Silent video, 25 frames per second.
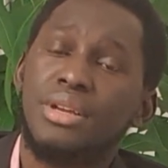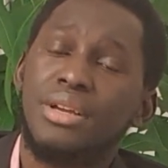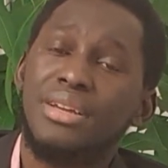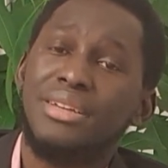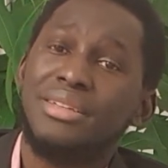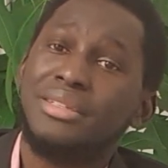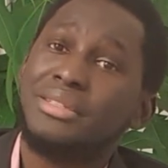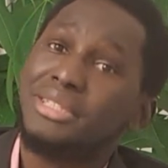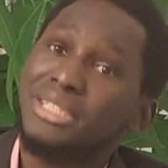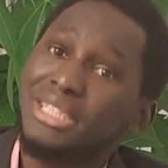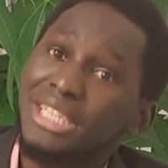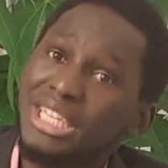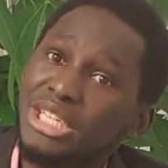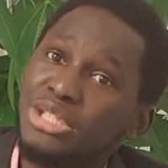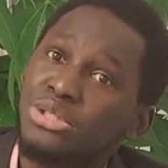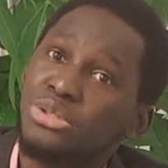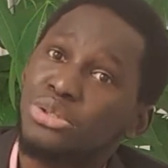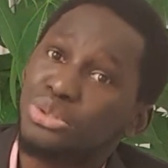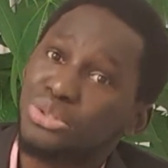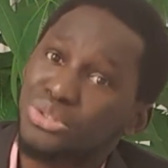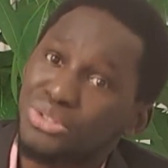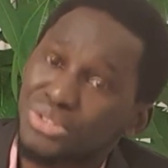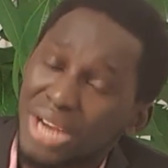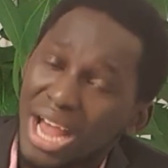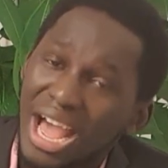need to
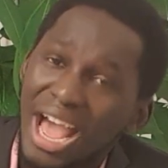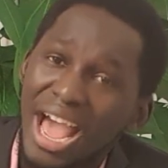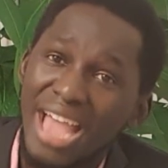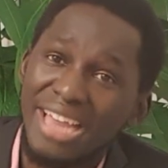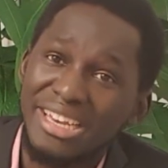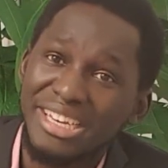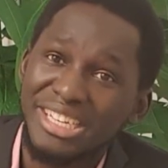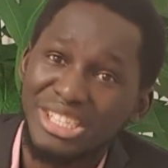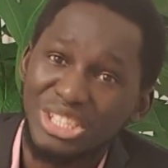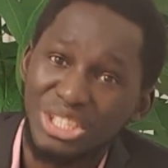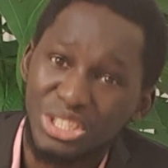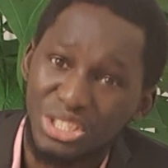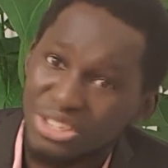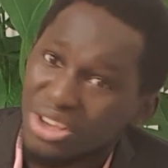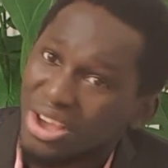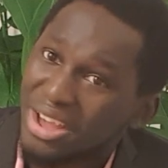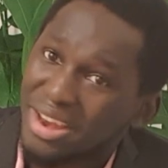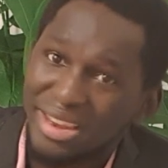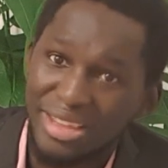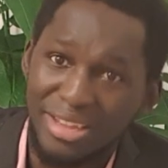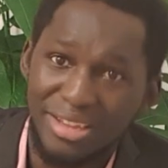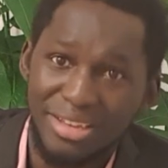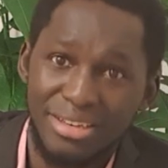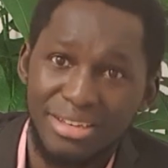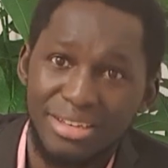try this
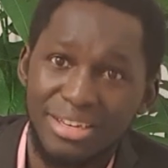journey.